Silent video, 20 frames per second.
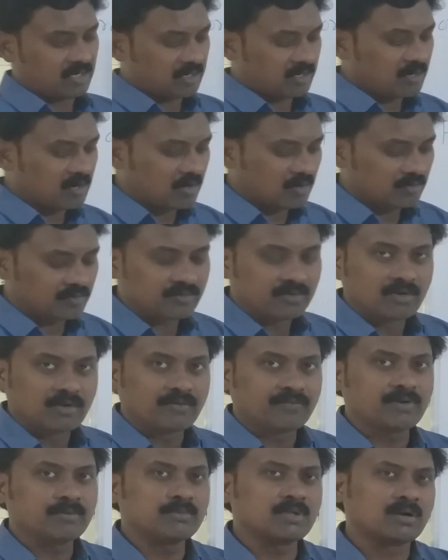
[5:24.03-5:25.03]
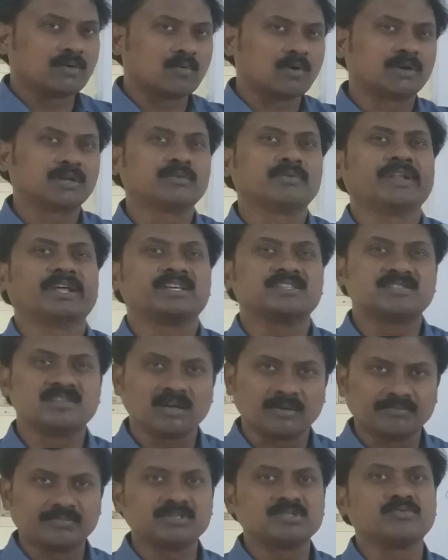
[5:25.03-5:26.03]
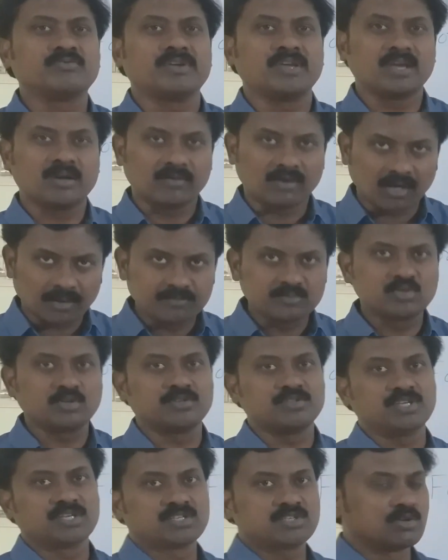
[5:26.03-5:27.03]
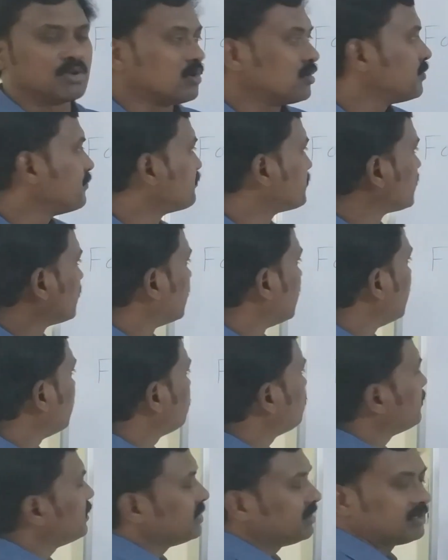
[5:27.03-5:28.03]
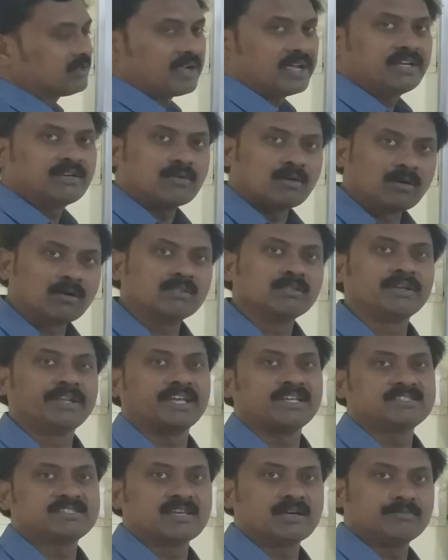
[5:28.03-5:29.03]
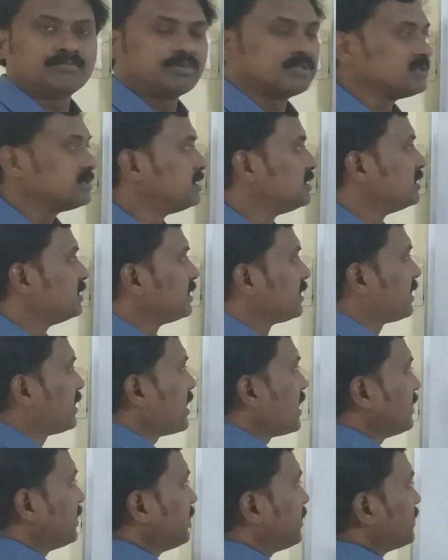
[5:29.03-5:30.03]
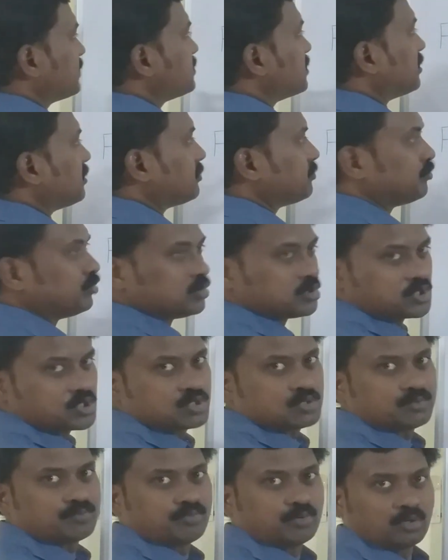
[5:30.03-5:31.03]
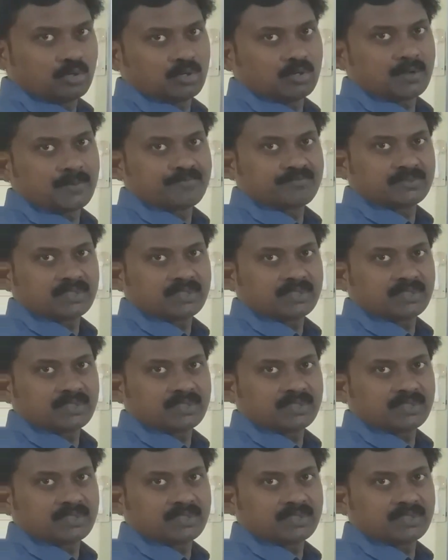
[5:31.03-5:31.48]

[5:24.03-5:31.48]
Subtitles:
Now from the whatever examples we have observed just now, let me write all that example categories under push, pull,